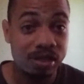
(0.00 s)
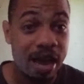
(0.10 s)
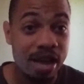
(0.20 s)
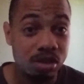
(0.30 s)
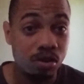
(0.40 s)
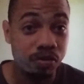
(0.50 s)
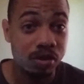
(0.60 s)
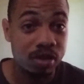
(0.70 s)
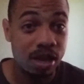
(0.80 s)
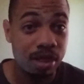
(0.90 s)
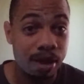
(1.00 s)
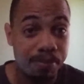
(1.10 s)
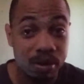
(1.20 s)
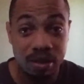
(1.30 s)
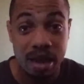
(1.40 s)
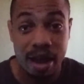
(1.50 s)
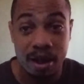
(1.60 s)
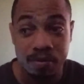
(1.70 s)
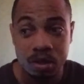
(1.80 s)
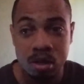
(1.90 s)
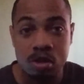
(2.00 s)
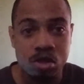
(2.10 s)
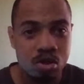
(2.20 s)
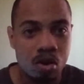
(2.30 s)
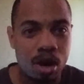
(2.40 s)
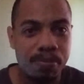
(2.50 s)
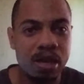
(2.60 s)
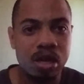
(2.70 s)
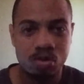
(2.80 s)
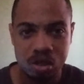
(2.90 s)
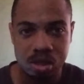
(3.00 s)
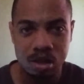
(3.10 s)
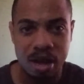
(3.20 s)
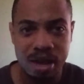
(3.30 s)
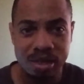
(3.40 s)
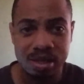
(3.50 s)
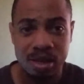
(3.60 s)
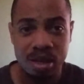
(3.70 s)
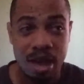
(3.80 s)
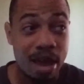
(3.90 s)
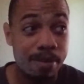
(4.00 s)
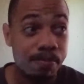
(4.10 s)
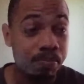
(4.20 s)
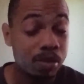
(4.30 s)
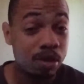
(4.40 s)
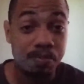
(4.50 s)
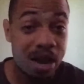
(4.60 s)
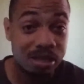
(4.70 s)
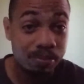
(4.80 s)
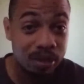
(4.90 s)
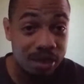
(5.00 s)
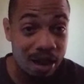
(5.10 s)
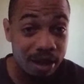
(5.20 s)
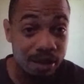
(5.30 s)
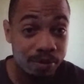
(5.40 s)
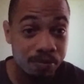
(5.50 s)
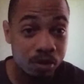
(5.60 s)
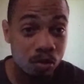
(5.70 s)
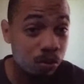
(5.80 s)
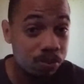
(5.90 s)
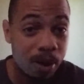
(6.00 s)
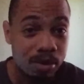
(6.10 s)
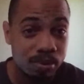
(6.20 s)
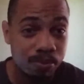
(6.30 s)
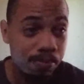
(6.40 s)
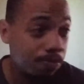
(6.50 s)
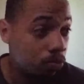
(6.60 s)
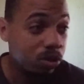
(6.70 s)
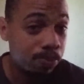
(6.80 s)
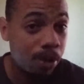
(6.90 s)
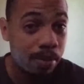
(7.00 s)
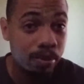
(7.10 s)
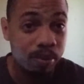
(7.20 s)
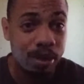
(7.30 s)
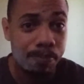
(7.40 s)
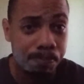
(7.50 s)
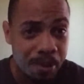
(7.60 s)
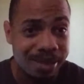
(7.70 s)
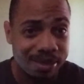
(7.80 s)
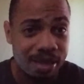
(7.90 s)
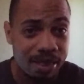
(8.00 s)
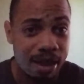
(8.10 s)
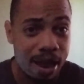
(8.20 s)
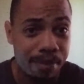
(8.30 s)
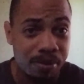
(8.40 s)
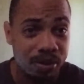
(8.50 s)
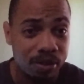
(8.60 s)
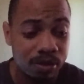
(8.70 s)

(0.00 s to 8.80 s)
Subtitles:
asshole for saying that, but yeah, Sora being crystallized and possibly dying was probably the best thing that happened.